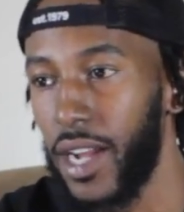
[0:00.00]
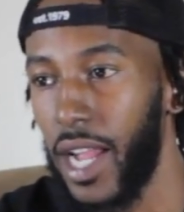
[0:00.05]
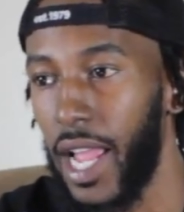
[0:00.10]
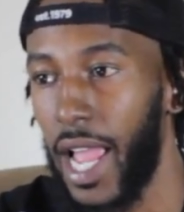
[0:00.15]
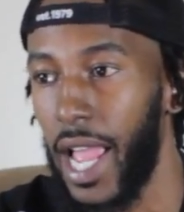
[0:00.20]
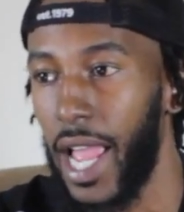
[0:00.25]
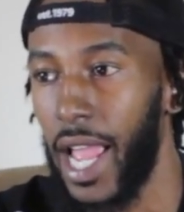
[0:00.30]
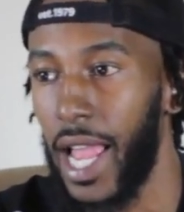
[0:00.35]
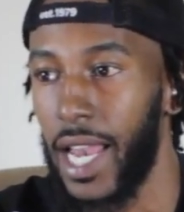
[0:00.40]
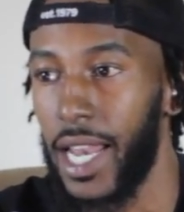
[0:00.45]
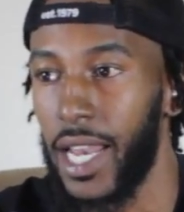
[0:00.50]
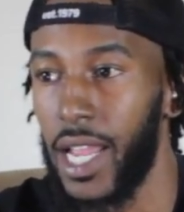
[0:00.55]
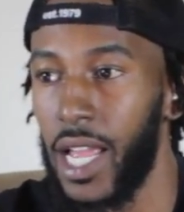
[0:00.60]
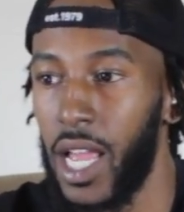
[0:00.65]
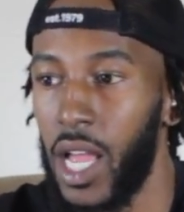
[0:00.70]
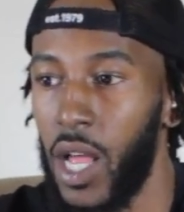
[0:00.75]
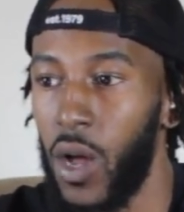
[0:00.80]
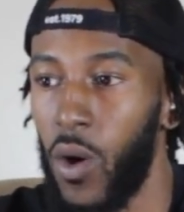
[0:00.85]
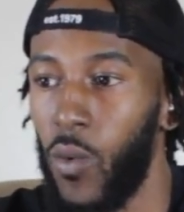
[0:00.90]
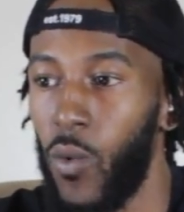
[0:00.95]
And
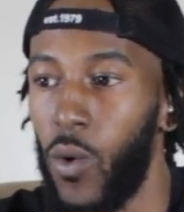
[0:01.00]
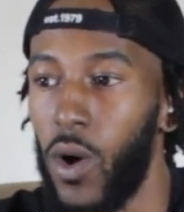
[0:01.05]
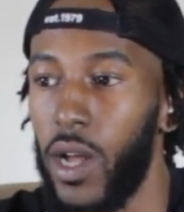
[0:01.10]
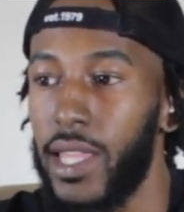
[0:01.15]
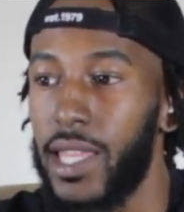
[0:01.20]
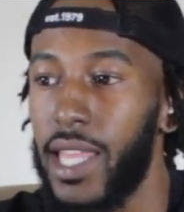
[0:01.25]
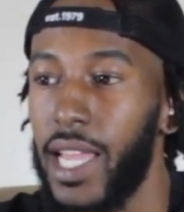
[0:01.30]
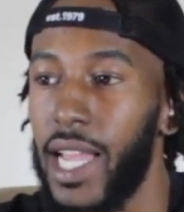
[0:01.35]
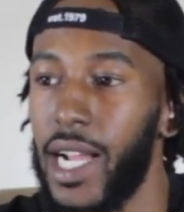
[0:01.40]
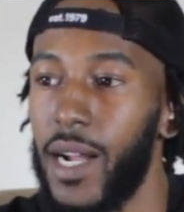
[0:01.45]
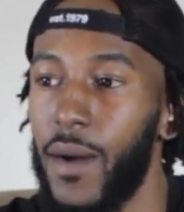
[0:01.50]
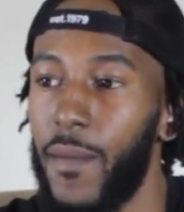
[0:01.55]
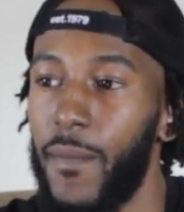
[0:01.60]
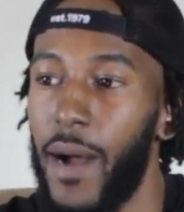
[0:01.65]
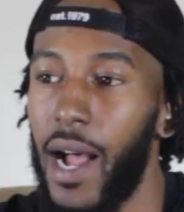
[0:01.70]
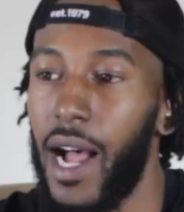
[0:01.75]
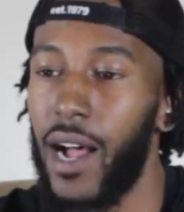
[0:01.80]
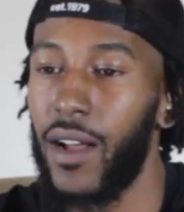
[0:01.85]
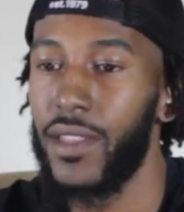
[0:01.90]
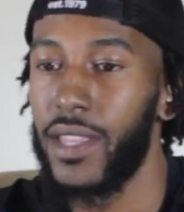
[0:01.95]
one thing
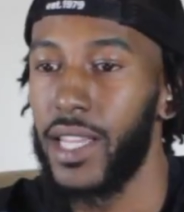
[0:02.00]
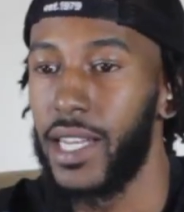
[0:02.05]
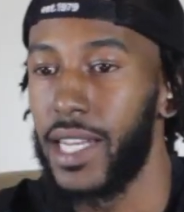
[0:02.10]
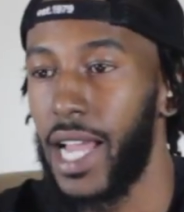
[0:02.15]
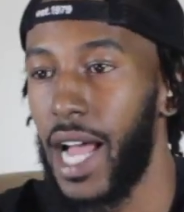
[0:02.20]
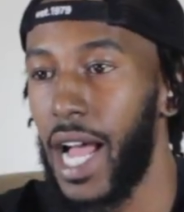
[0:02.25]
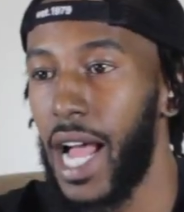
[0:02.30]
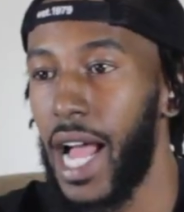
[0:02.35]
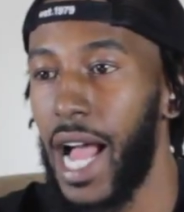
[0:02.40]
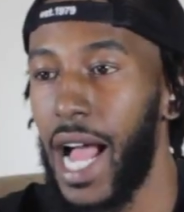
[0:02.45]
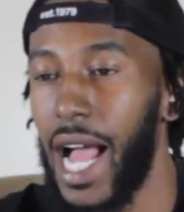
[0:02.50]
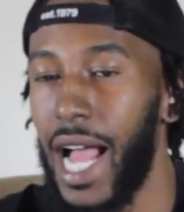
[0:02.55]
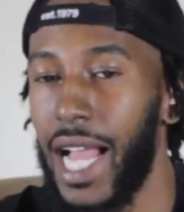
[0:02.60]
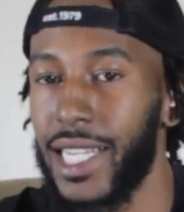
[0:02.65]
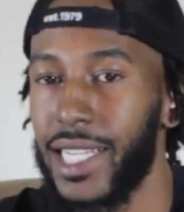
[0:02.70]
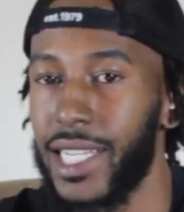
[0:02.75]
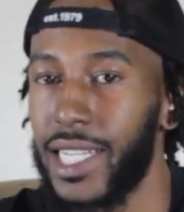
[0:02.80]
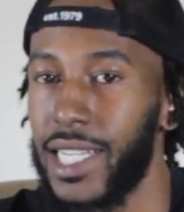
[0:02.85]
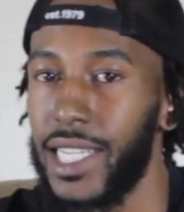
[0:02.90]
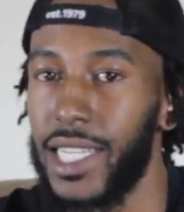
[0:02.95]
about the
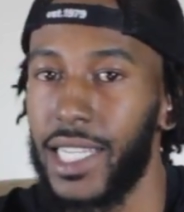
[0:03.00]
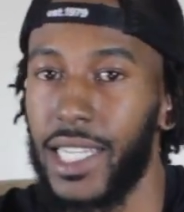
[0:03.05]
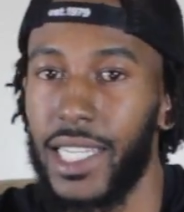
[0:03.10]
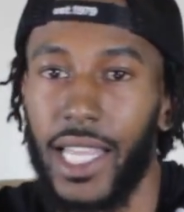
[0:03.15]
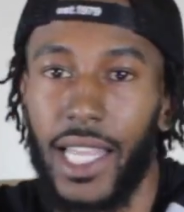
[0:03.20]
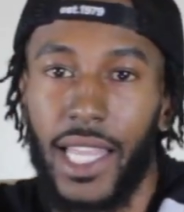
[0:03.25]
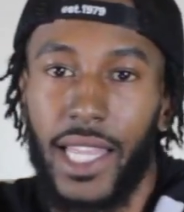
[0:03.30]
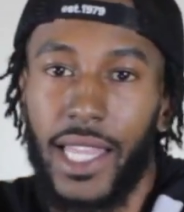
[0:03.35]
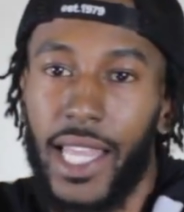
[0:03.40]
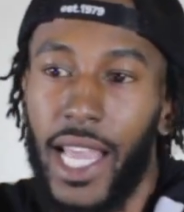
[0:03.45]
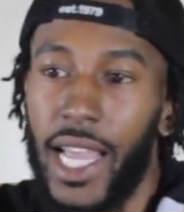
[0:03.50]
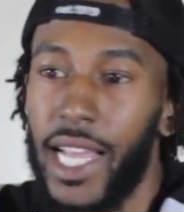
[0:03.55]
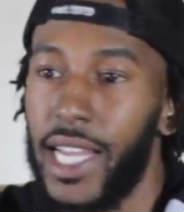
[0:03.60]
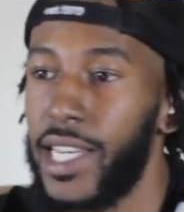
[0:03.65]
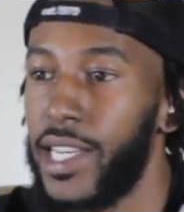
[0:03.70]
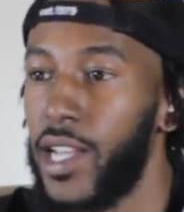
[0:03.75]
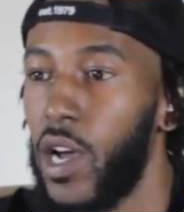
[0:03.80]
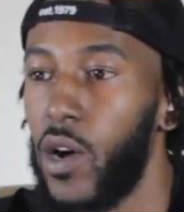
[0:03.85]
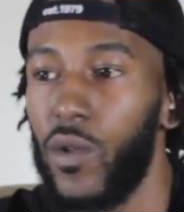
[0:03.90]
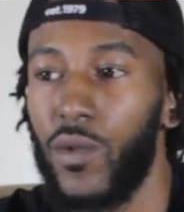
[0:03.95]
non-Hodgkin's,
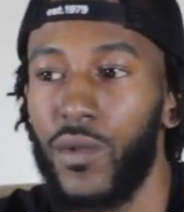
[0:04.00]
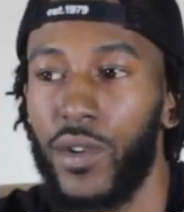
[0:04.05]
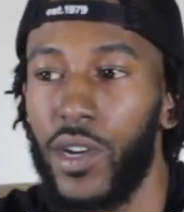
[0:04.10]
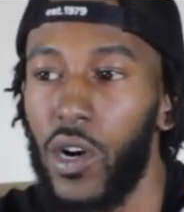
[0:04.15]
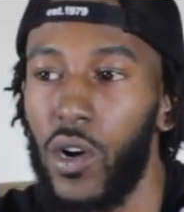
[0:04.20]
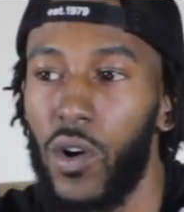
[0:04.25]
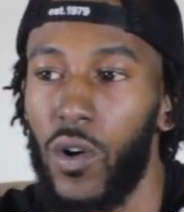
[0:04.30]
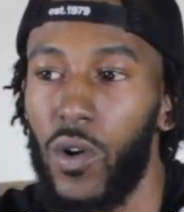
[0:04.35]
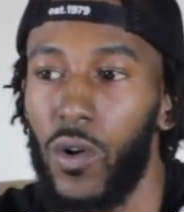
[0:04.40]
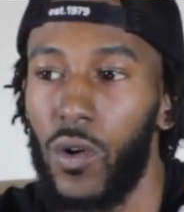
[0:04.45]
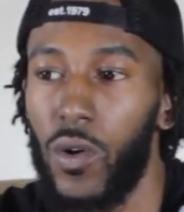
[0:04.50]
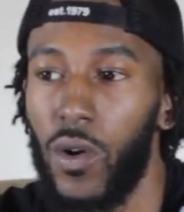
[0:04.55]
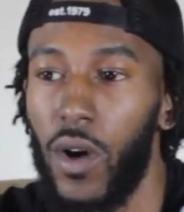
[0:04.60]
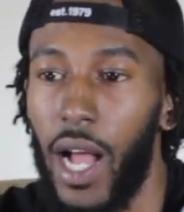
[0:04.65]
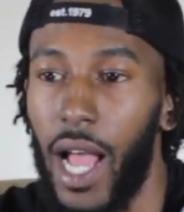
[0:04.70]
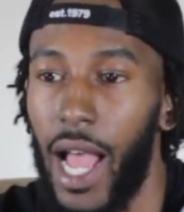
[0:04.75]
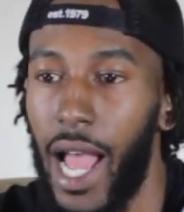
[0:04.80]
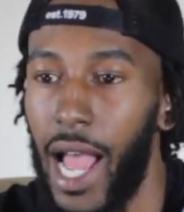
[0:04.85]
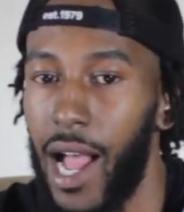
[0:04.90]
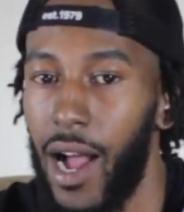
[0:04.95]
they don't know
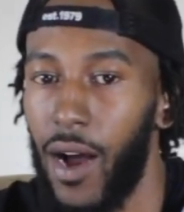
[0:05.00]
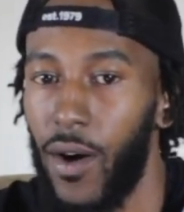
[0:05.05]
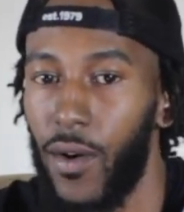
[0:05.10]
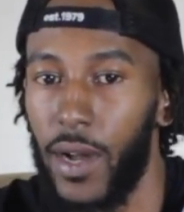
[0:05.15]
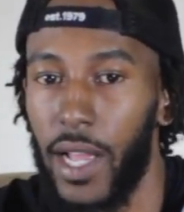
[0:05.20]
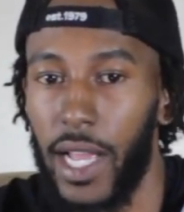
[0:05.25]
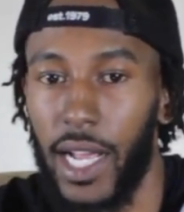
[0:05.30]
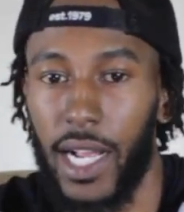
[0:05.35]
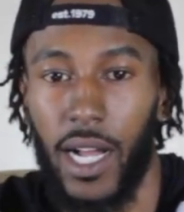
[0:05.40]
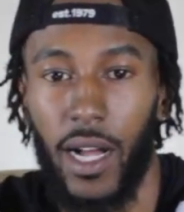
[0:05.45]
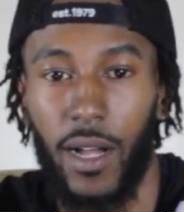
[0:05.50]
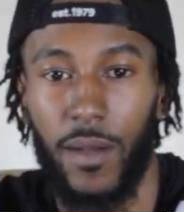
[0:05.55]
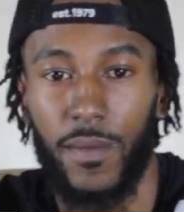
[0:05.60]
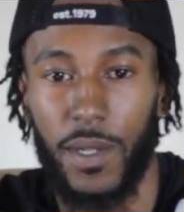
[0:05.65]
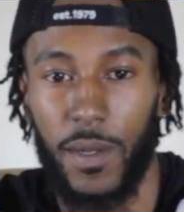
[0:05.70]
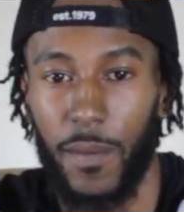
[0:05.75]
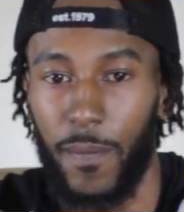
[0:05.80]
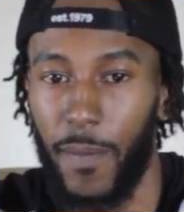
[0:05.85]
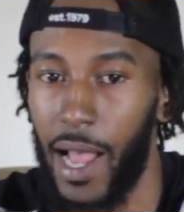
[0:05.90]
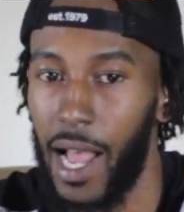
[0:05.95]
how it
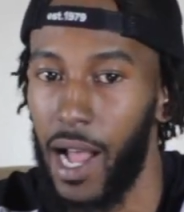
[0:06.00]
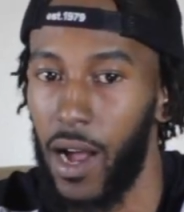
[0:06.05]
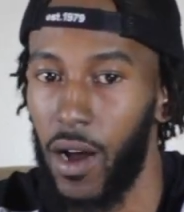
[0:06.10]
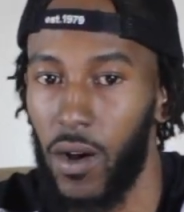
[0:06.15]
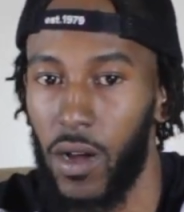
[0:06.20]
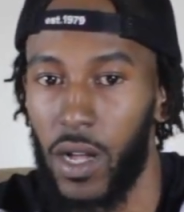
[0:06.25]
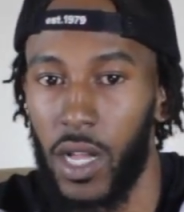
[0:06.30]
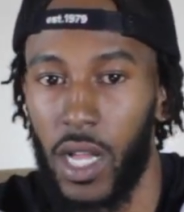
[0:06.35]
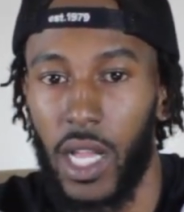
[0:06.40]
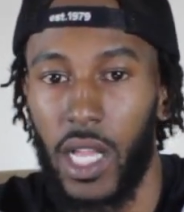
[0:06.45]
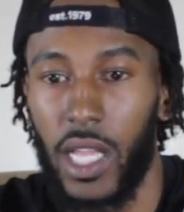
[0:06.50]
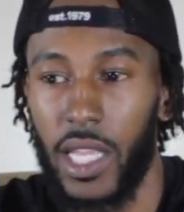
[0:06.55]
comes about.